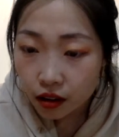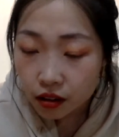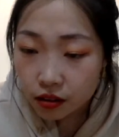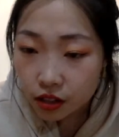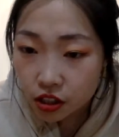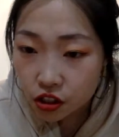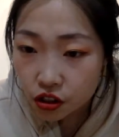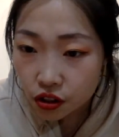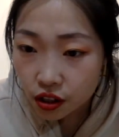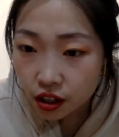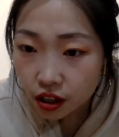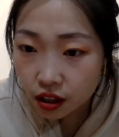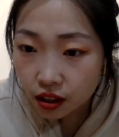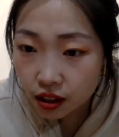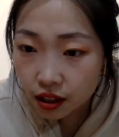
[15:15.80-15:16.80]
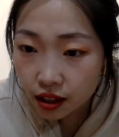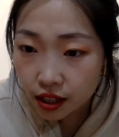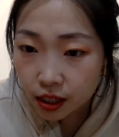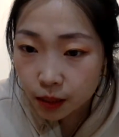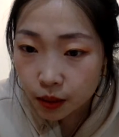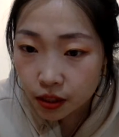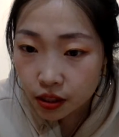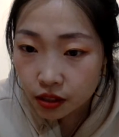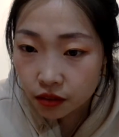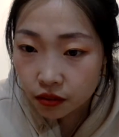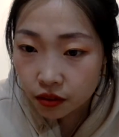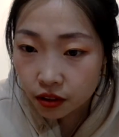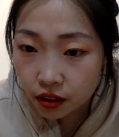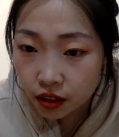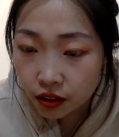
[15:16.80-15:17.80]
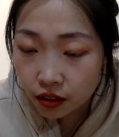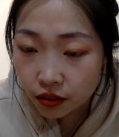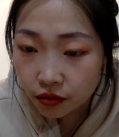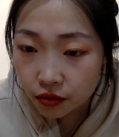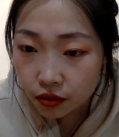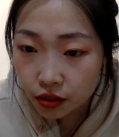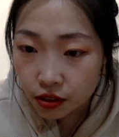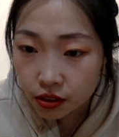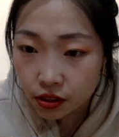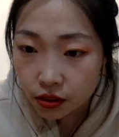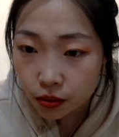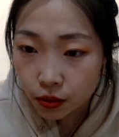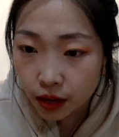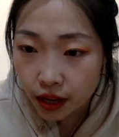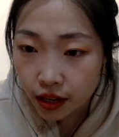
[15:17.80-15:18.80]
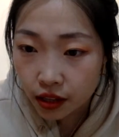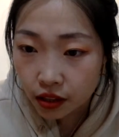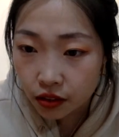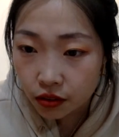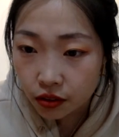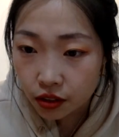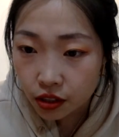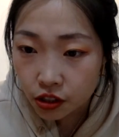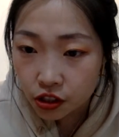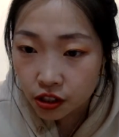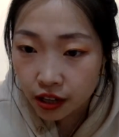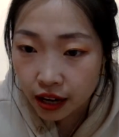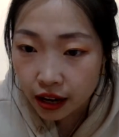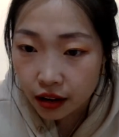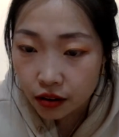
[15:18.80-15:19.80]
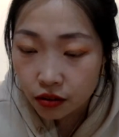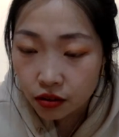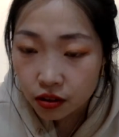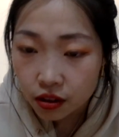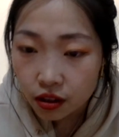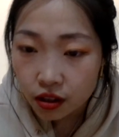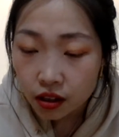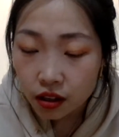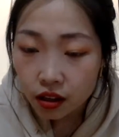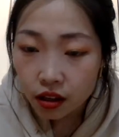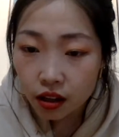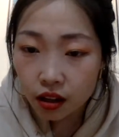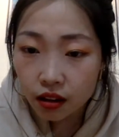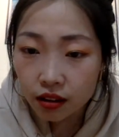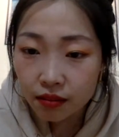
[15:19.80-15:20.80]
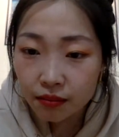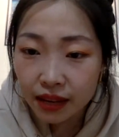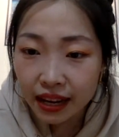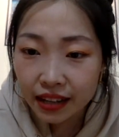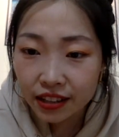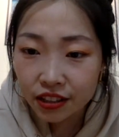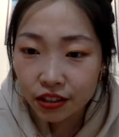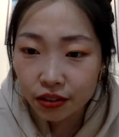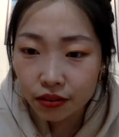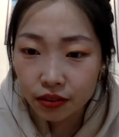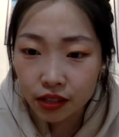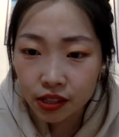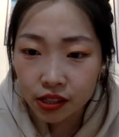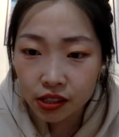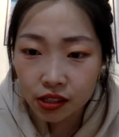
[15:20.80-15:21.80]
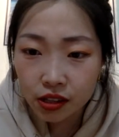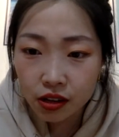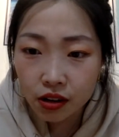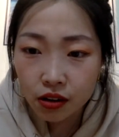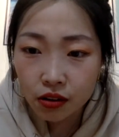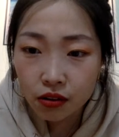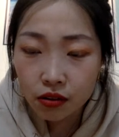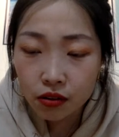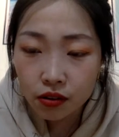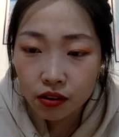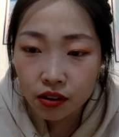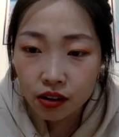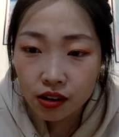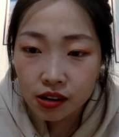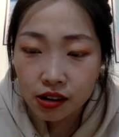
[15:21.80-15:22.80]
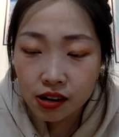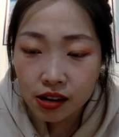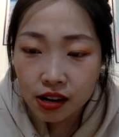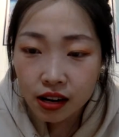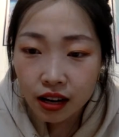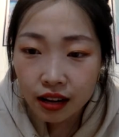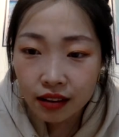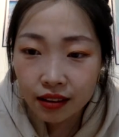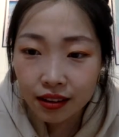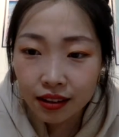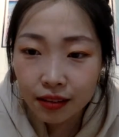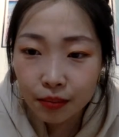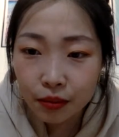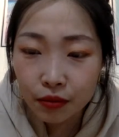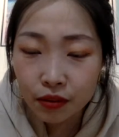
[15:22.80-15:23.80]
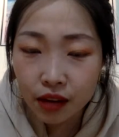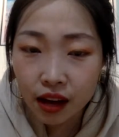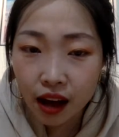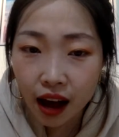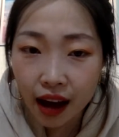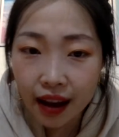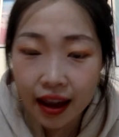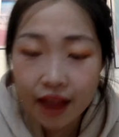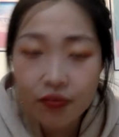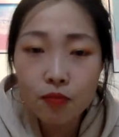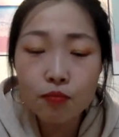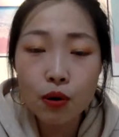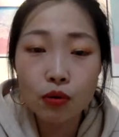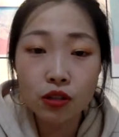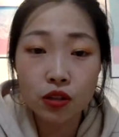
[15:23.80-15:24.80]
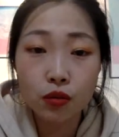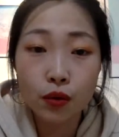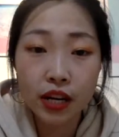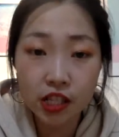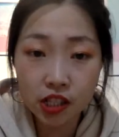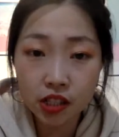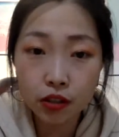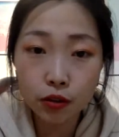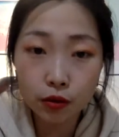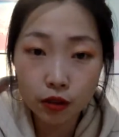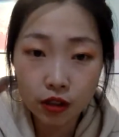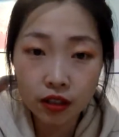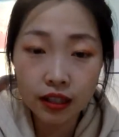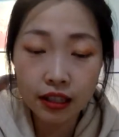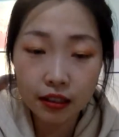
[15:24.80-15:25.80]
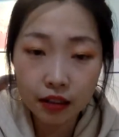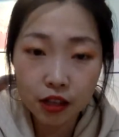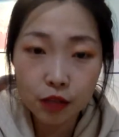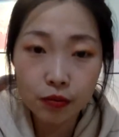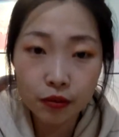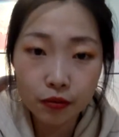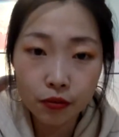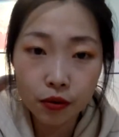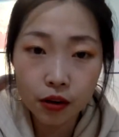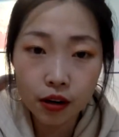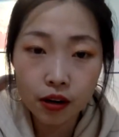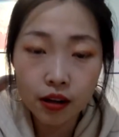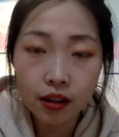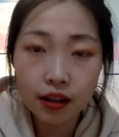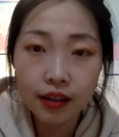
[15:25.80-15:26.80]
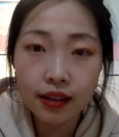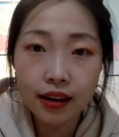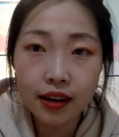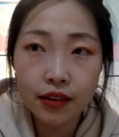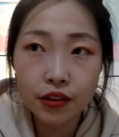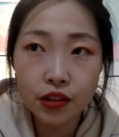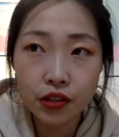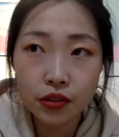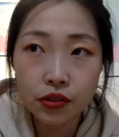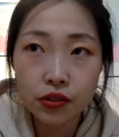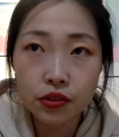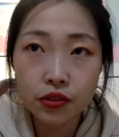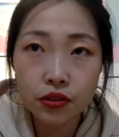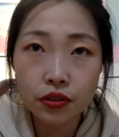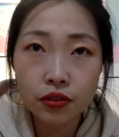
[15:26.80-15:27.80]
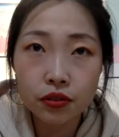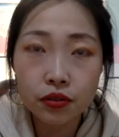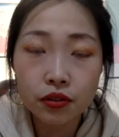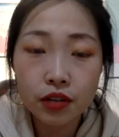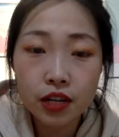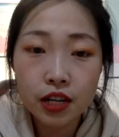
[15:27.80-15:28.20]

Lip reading: Did your early experience of learning influence the way you teach now? I don't think so. I think I have a motivation to learn English before. Like I used to,